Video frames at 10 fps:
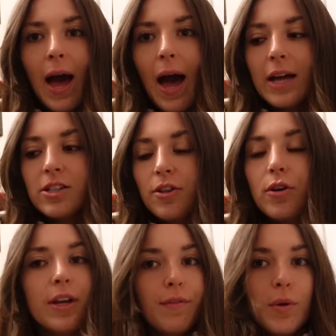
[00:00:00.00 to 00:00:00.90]
and I
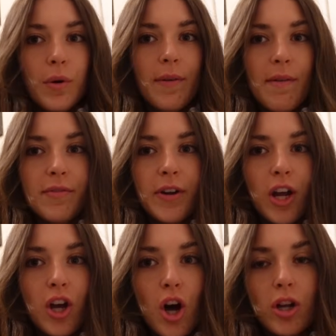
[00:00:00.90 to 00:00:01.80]
thought I'd give you a haul of everything
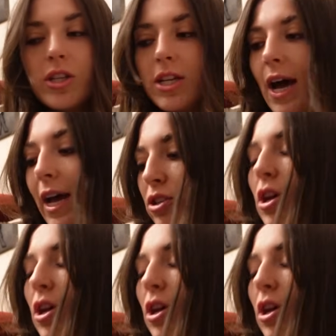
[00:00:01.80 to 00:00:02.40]
I got today.